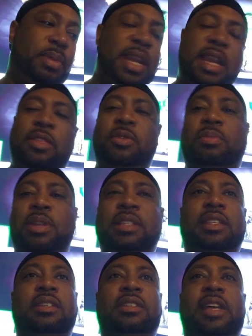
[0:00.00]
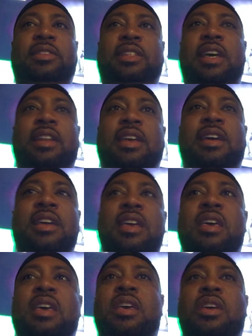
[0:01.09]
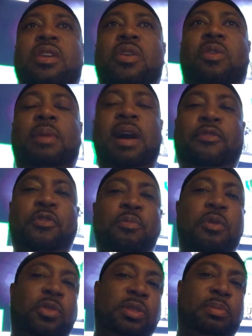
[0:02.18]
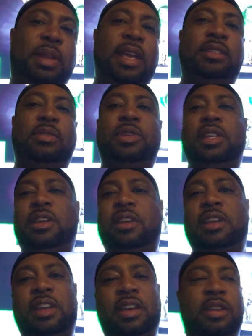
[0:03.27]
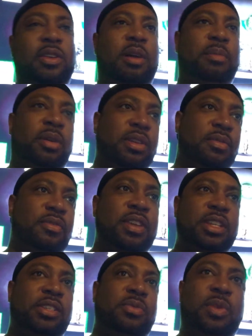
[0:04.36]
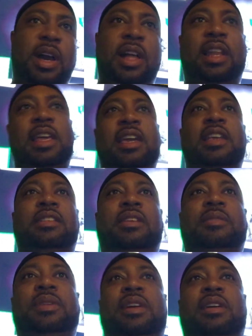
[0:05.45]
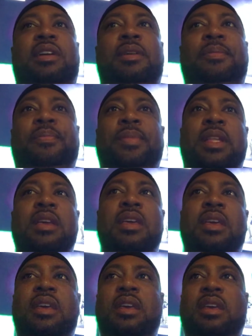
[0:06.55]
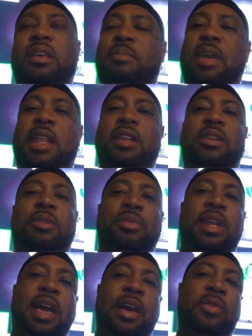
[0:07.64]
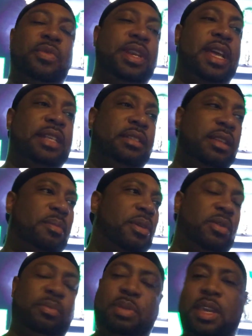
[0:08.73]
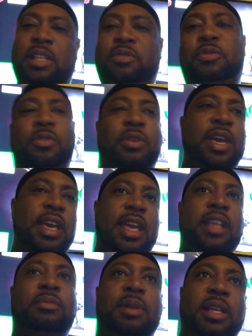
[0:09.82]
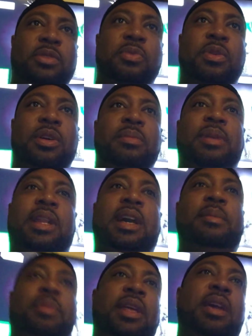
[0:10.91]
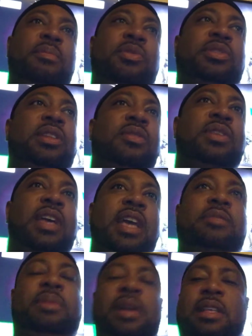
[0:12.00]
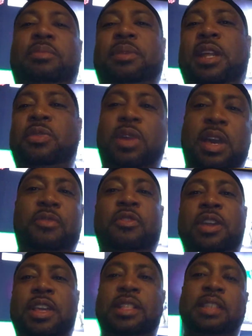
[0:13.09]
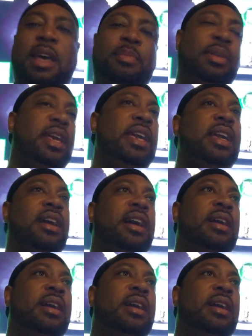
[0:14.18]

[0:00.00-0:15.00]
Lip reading: nothing on PlayStation outside of that. Buy a few multiplats on it here and there. I bought the Division, Wildlands up there. Man, I doubled down with Destiny. I bought a PS4 and Xbox One, but I play it mostly on the Xbox. But I do got friends I play